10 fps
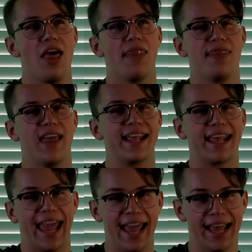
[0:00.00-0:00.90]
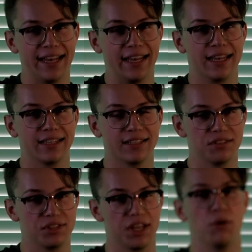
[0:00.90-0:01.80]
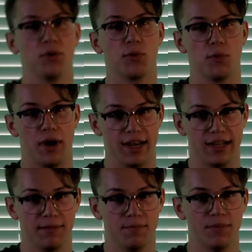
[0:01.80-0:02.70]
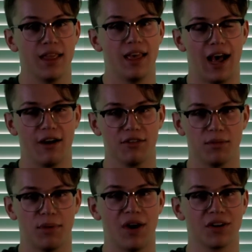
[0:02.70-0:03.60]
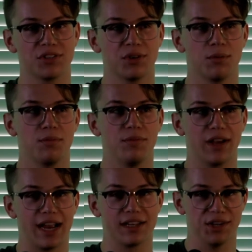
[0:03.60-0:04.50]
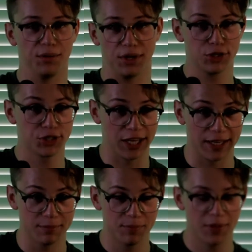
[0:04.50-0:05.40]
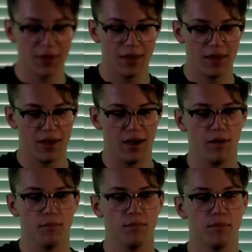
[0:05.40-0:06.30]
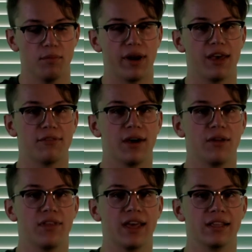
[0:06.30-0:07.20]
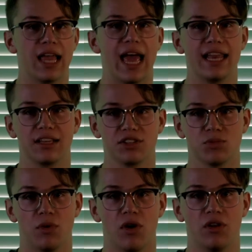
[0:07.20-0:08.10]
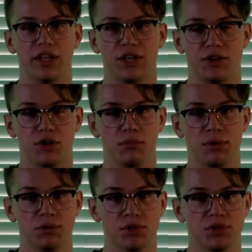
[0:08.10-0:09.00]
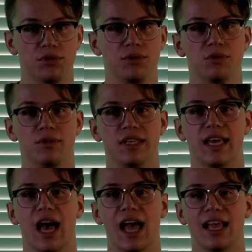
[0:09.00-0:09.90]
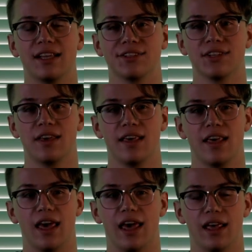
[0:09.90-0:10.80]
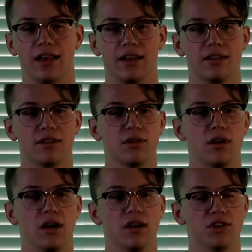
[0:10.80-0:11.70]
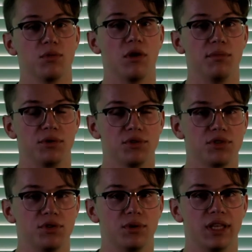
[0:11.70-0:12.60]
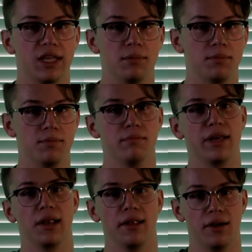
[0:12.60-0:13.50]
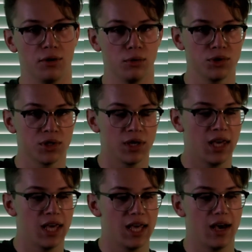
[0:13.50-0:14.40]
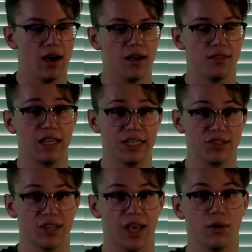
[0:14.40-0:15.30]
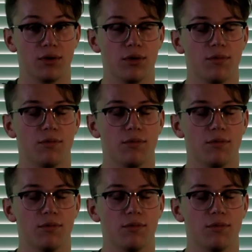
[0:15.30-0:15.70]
they can sound great. Out of the box, they kind of sound like shit. But I found that adding a small EQ boost to the highs and a small boost to the mid-lows, these sound